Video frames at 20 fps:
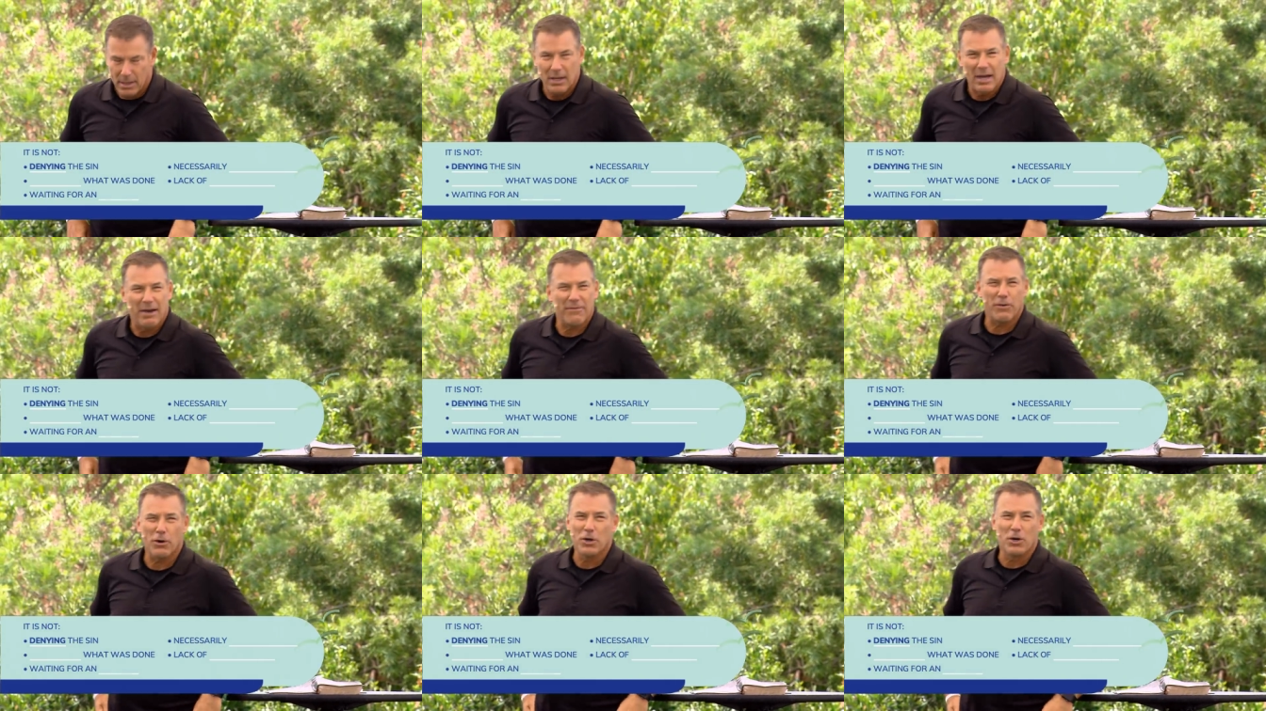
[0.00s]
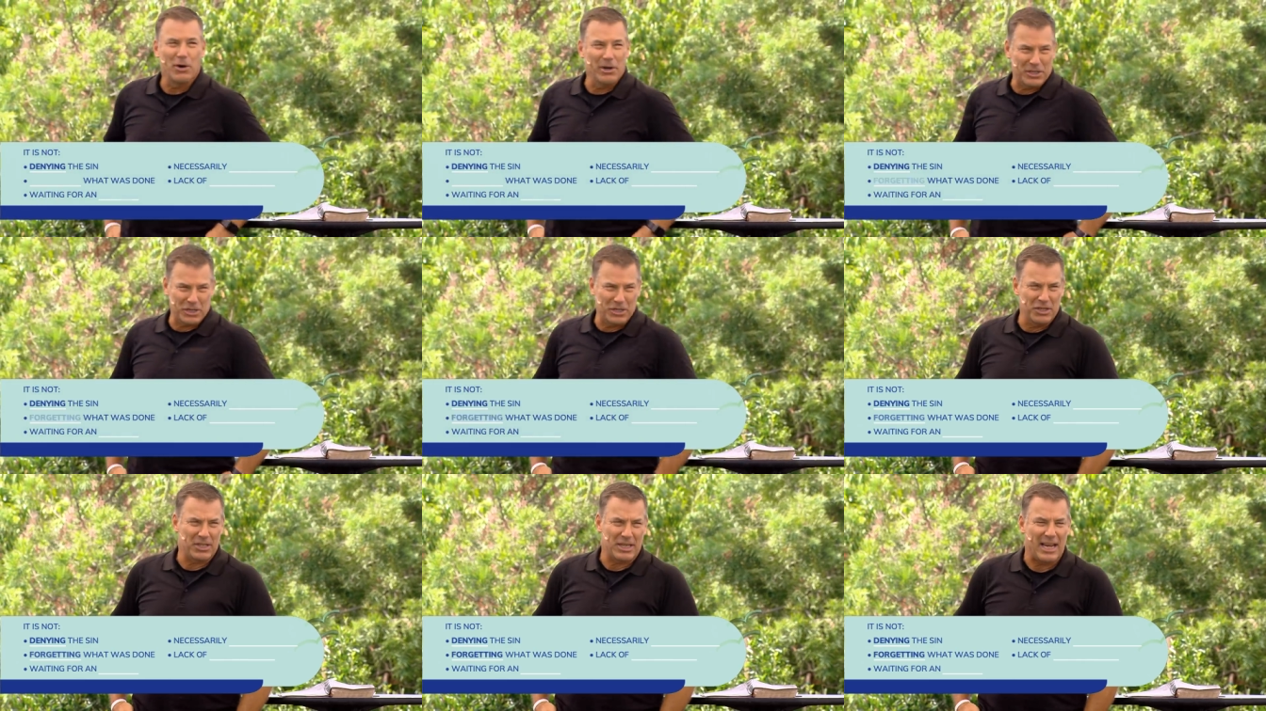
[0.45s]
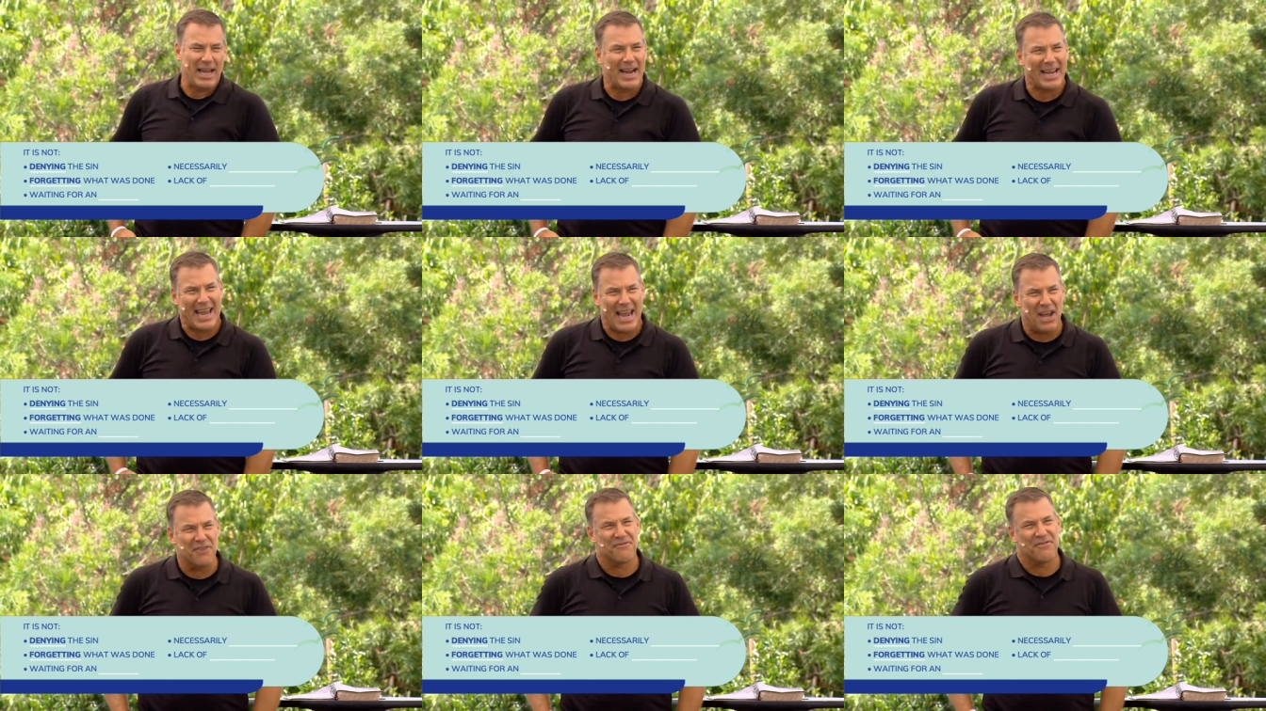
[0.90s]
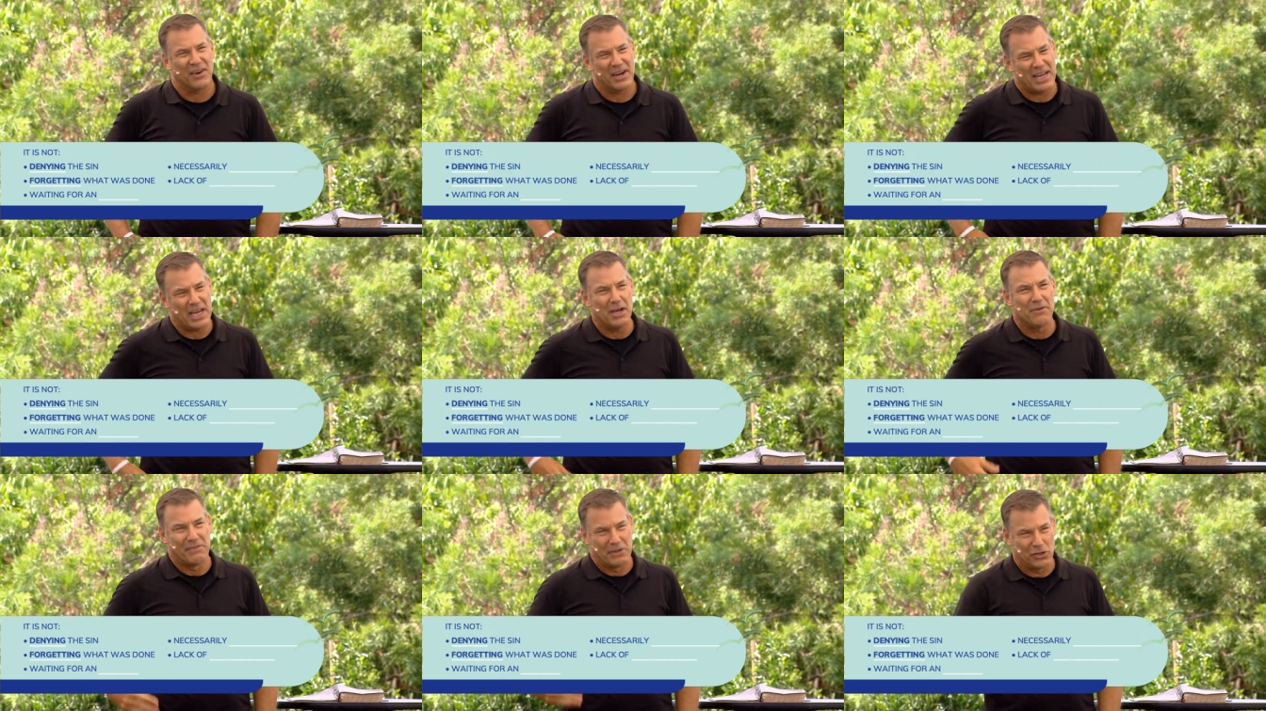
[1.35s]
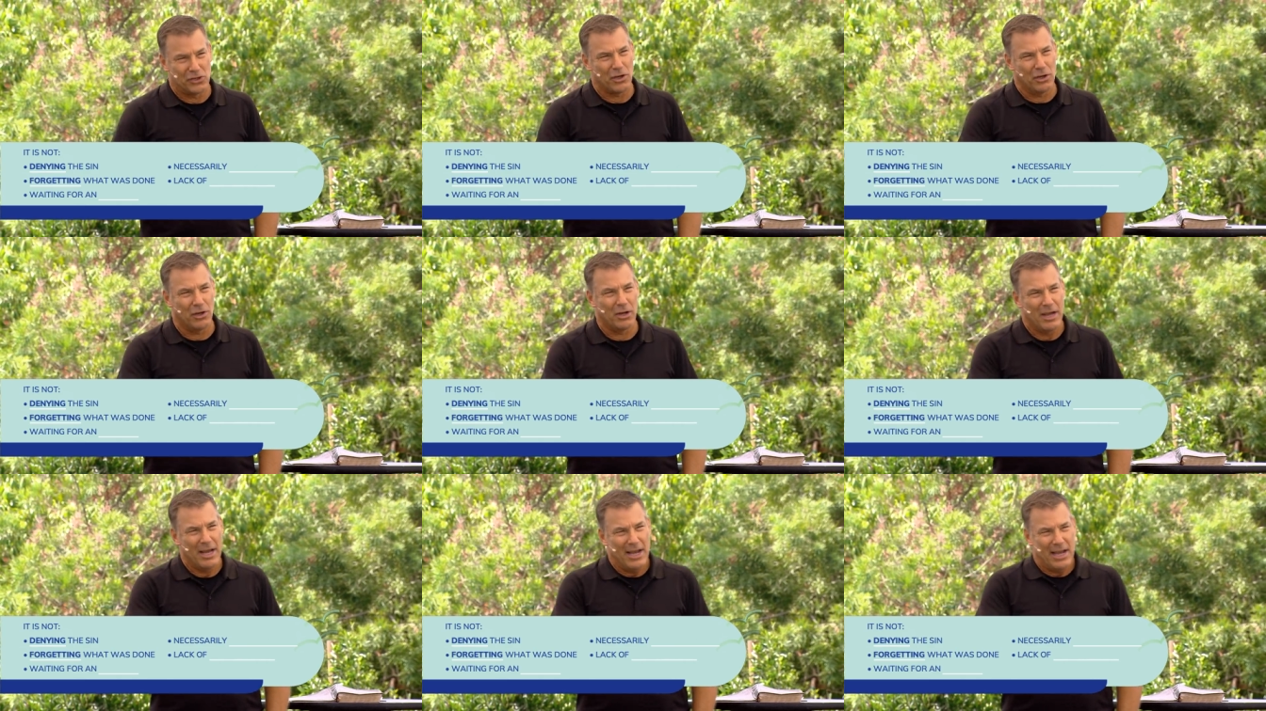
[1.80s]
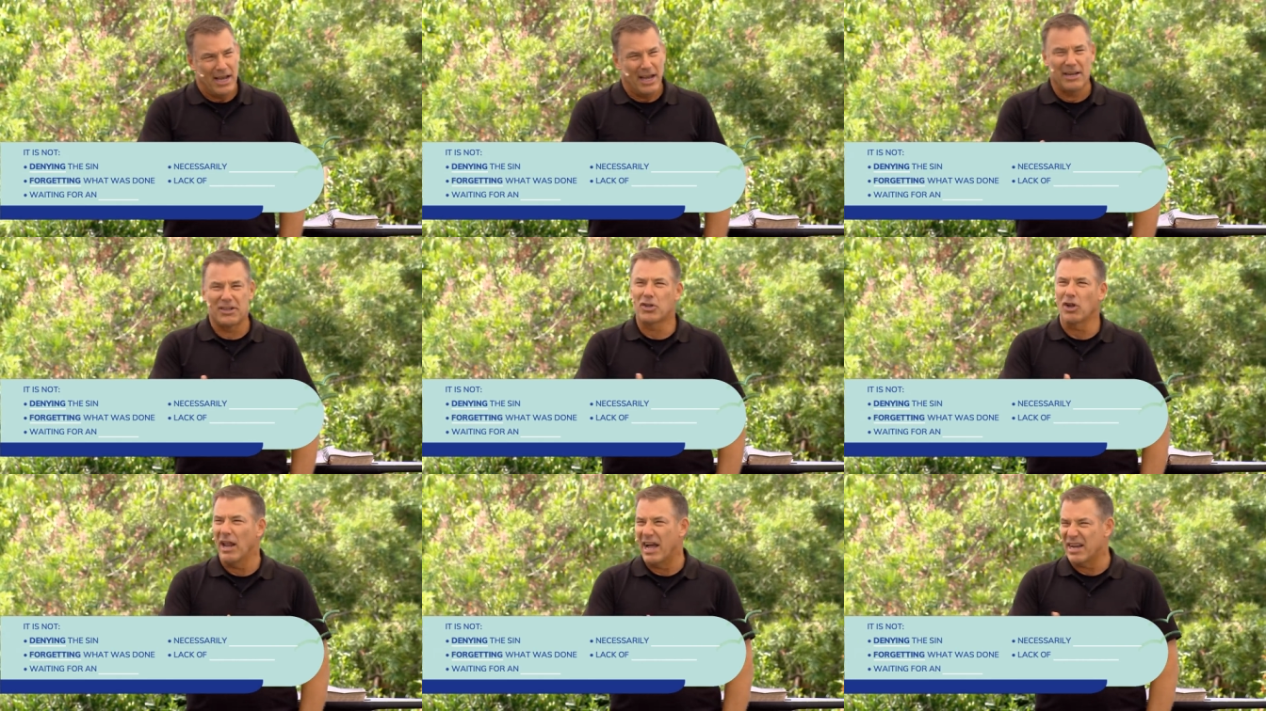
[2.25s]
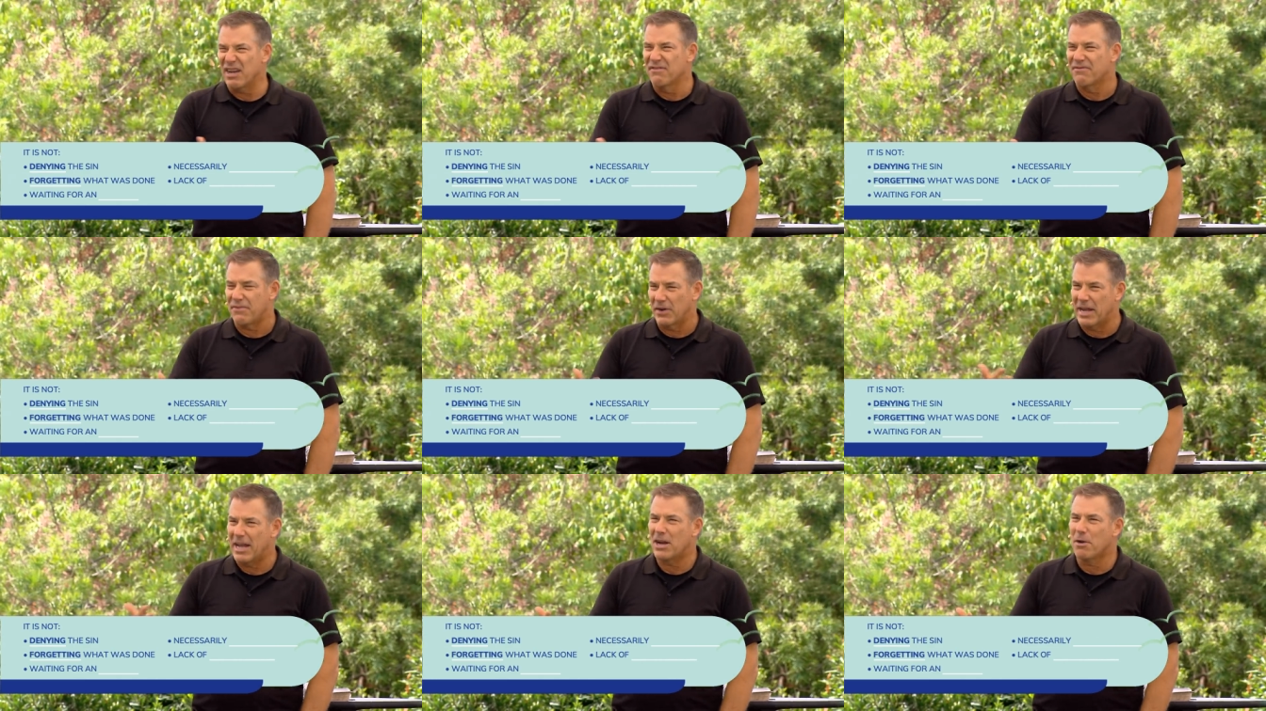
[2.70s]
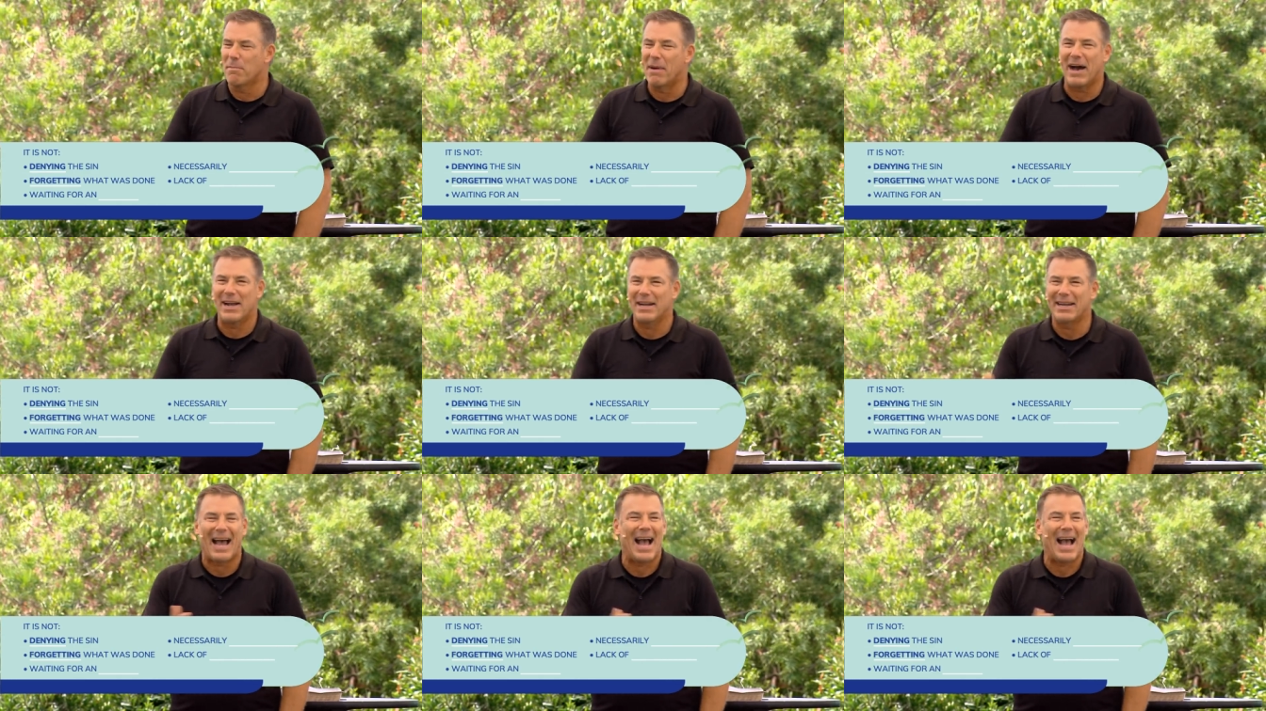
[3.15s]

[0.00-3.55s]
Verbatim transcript: I've heard Christians say, I can't forgive until, until I can forget about it.